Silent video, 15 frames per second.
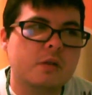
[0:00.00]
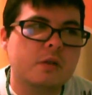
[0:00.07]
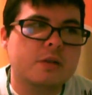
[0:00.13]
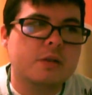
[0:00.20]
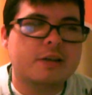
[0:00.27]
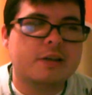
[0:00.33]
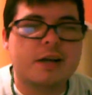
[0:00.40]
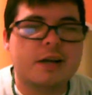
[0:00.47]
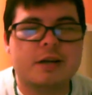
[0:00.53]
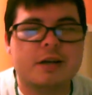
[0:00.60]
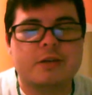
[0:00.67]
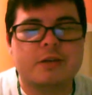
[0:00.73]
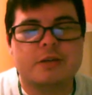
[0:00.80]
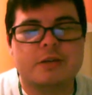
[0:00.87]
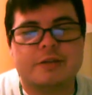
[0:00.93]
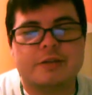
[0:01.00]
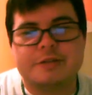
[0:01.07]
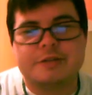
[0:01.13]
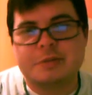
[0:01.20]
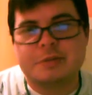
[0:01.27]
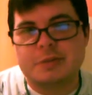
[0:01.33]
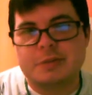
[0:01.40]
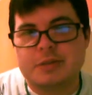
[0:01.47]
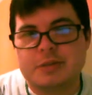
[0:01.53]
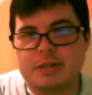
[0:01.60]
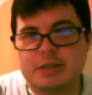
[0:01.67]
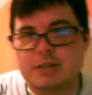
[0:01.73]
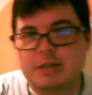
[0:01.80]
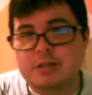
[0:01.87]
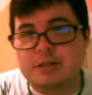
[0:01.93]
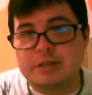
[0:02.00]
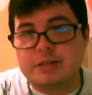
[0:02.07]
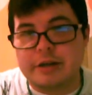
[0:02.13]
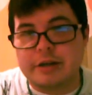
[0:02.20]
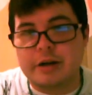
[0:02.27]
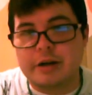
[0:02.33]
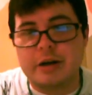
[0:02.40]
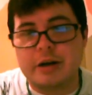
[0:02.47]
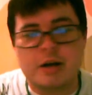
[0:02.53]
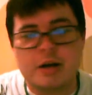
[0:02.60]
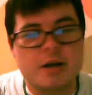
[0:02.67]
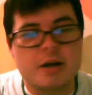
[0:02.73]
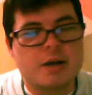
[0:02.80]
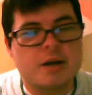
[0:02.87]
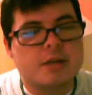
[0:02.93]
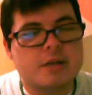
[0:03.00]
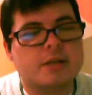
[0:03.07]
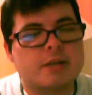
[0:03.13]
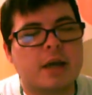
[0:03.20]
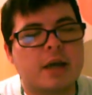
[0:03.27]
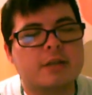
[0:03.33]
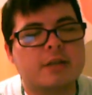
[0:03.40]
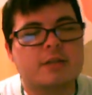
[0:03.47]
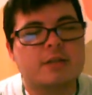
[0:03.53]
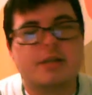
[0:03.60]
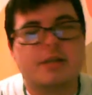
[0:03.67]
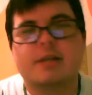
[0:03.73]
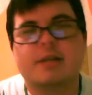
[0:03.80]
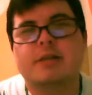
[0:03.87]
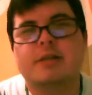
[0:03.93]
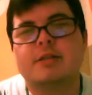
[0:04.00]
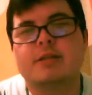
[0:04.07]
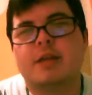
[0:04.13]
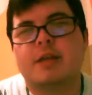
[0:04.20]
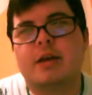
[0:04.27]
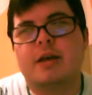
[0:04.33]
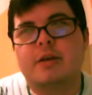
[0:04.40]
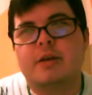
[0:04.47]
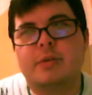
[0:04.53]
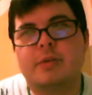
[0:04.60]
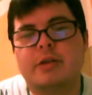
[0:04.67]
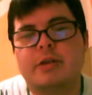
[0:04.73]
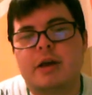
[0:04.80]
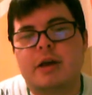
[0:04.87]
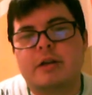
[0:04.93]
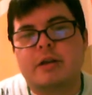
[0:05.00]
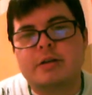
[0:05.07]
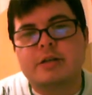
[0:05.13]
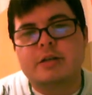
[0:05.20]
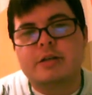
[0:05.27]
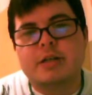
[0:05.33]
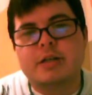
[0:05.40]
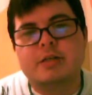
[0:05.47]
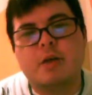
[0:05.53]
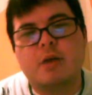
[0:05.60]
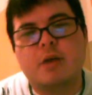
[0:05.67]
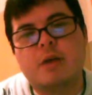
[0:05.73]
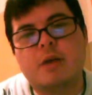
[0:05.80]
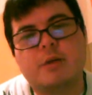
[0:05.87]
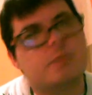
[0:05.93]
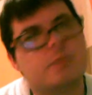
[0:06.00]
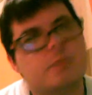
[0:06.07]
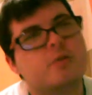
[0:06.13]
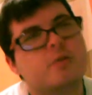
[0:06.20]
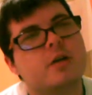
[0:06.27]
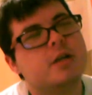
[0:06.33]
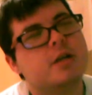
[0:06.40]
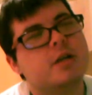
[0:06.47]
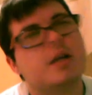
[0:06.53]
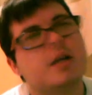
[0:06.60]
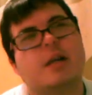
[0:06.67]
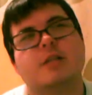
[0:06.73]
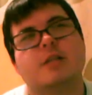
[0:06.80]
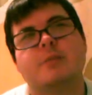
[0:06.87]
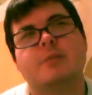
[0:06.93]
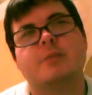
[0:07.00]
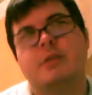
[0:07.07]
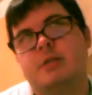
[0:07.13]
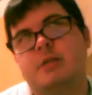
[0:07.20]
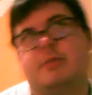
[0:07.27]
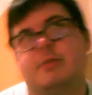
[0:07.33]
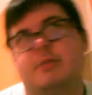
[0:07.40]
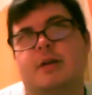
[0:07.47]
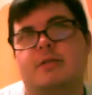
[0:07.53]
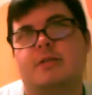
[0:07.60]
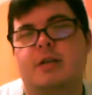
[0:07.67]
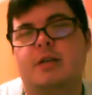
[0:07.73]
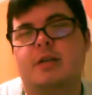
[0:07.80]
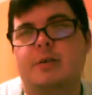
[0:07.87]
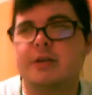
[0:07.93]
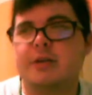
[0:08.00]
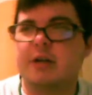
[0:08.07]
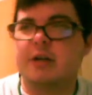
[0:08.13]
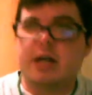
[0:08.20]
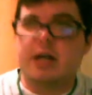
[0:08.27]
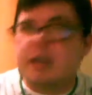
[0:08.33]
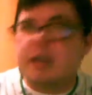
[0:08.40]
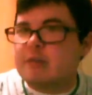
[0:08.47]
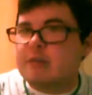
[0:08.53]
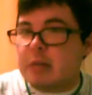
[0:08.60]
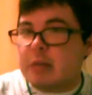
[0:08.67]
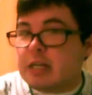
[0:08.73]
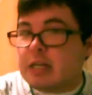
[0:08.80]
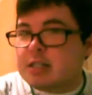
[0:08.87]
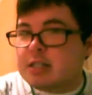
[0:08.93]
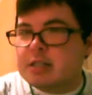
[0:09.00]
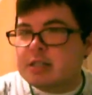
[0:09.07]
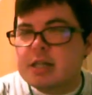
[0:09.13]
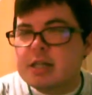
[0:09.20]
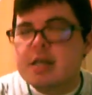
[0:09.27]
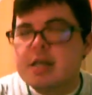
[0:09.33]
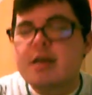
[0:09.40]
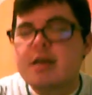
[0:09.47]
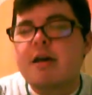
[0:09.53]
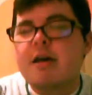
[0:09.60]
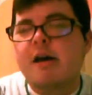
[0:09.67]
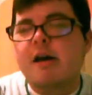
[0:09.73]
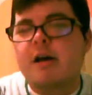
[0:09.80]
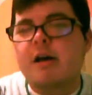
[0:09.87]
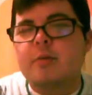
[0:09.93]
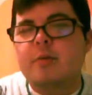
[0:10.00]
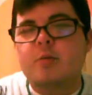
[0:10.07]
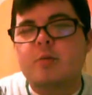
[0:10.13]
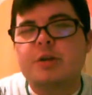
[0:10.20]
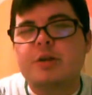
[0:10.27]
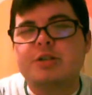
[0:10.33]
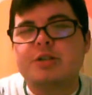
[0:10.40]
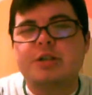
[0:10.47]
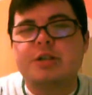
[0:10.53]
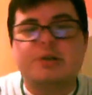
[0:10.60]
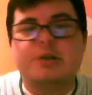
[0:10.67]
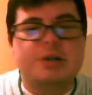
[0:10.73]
you gotta know the difference between sex and gender. Sex is like what the doctor says you are when you're born, and it's pretty much based on whether or not you have a penis. Whereas gender